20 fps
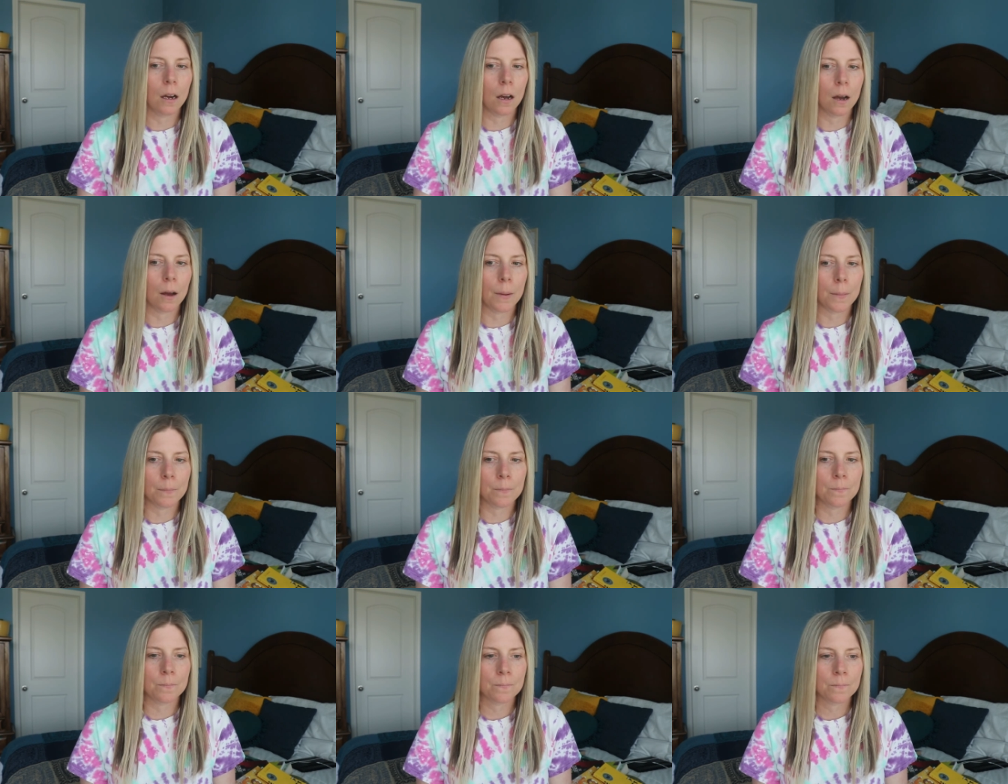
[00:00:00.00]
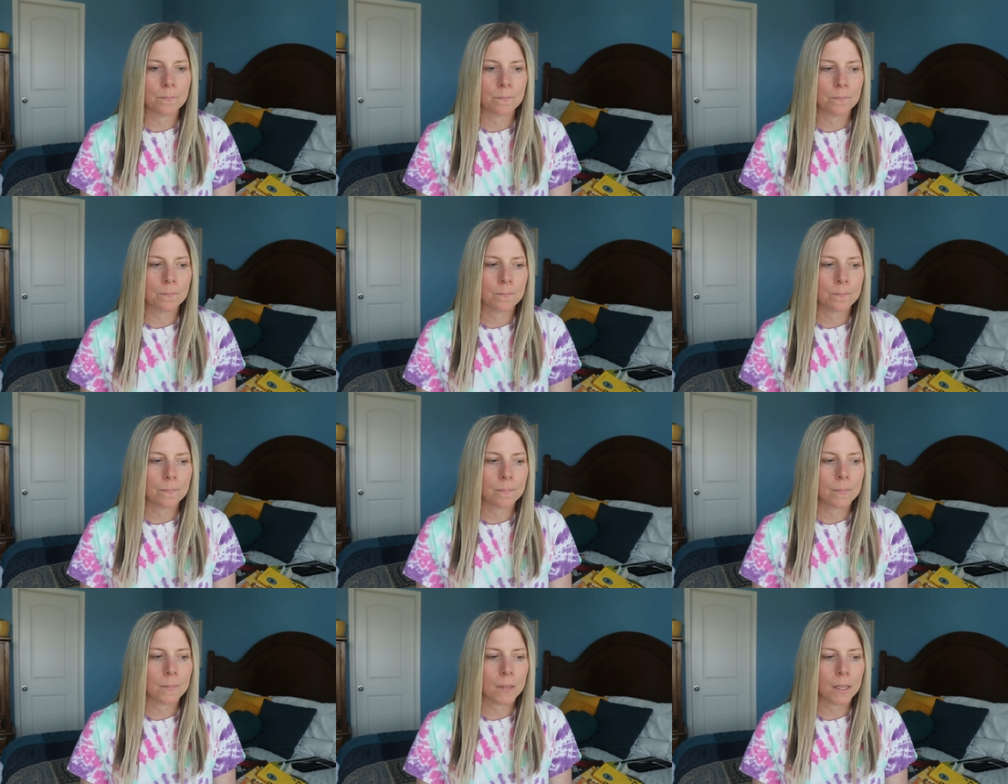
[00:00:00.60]
Um,
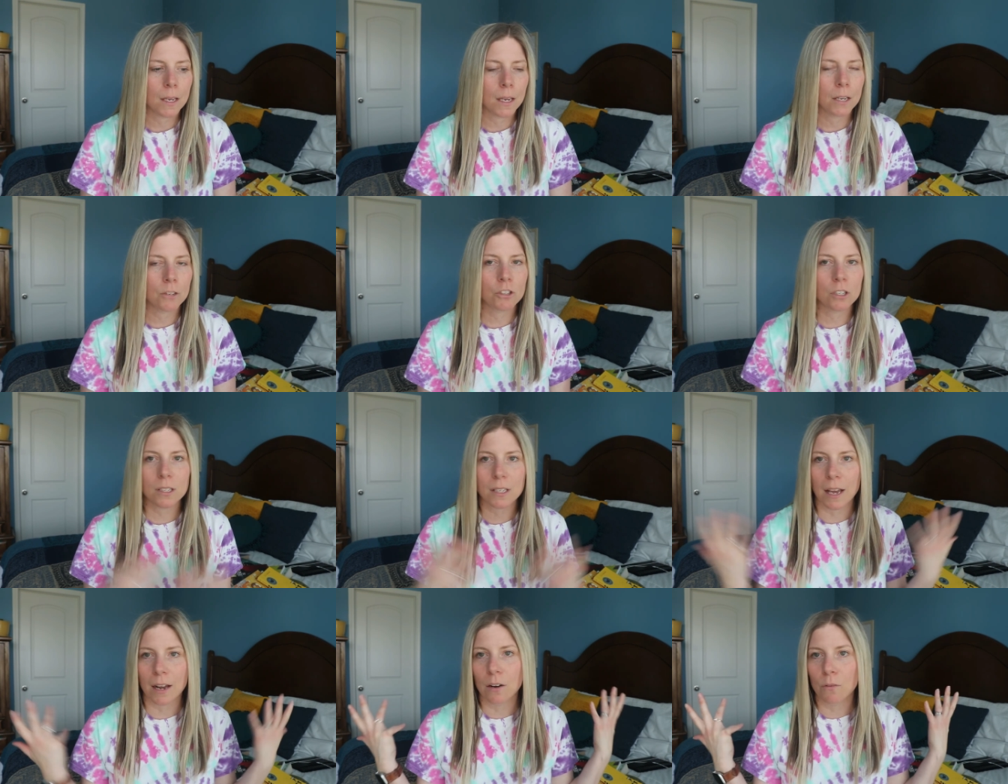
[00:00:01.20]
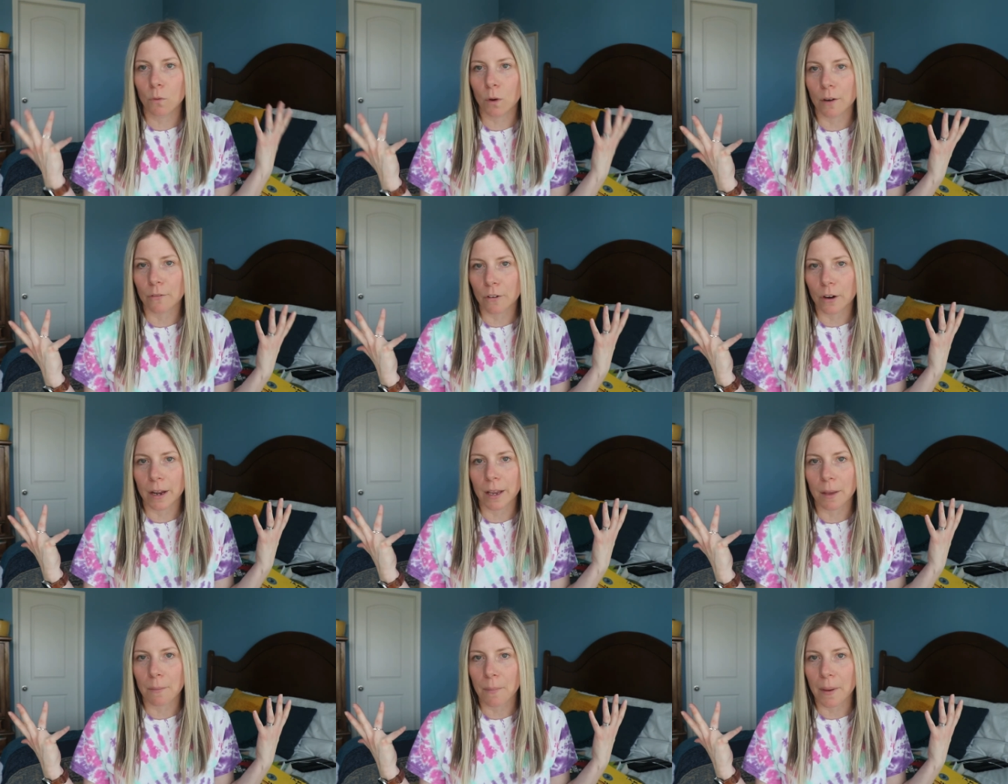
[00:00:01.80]
it's just kind of
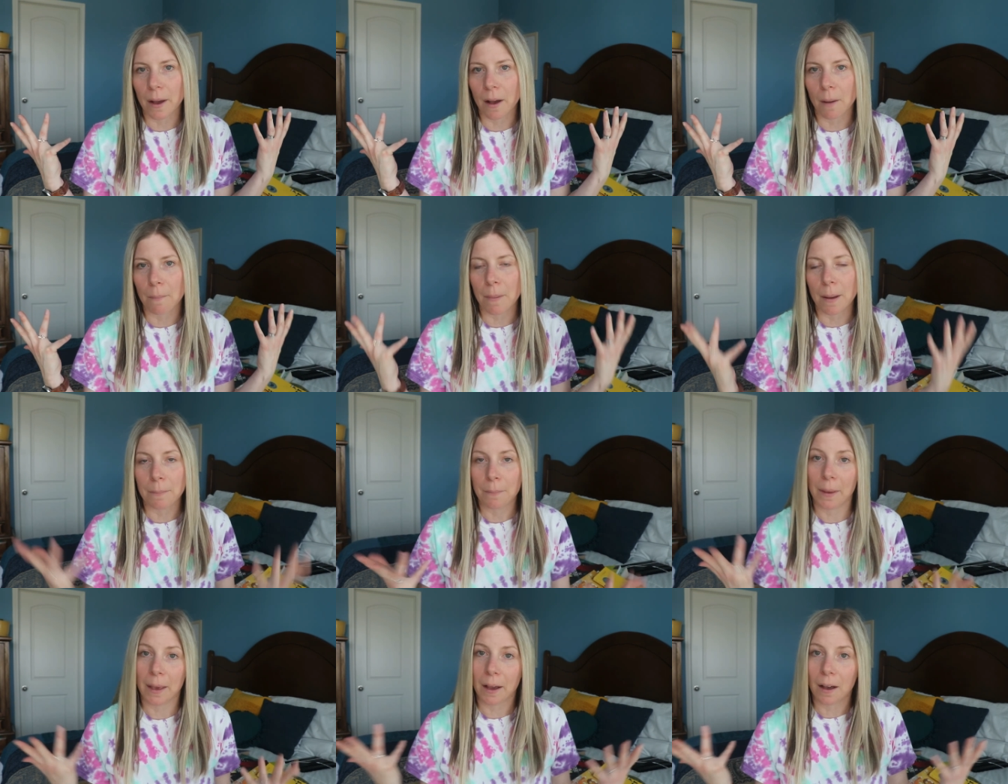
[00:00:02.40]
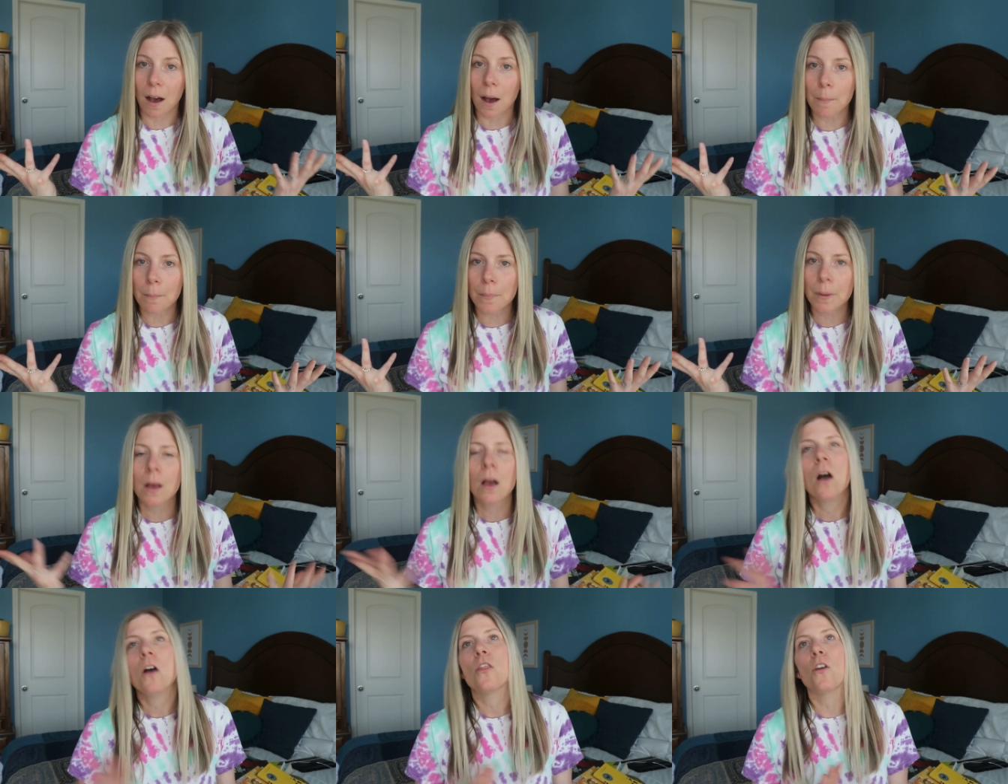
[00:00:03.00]
whatever I can pick up, I pick
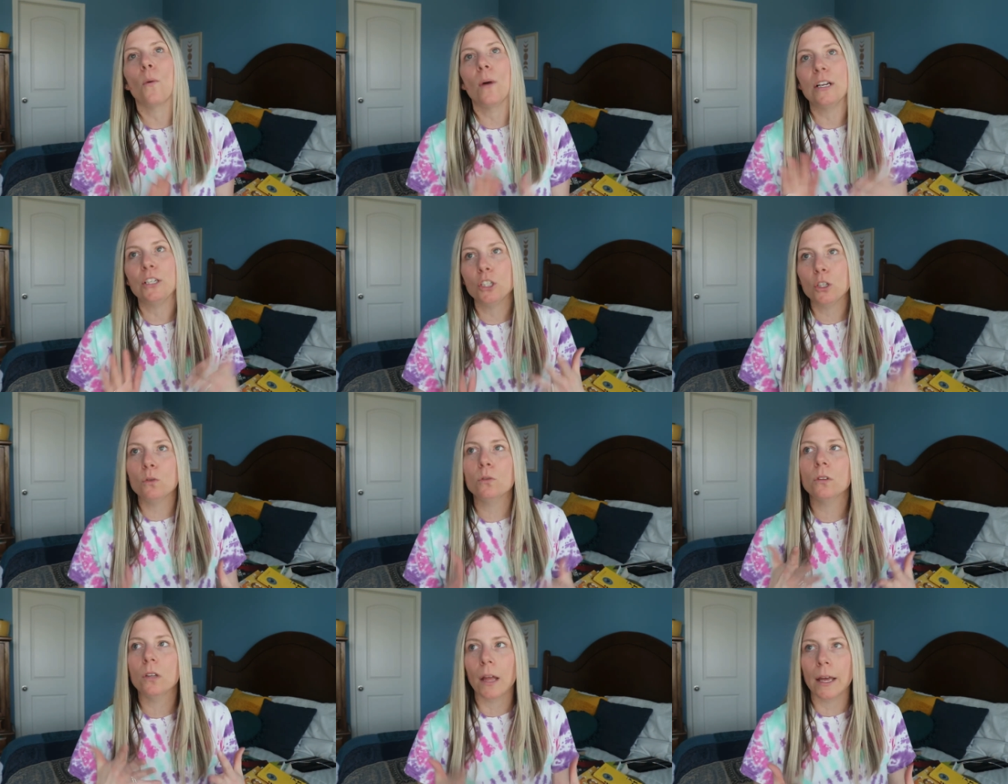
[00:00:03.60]
up. Though I do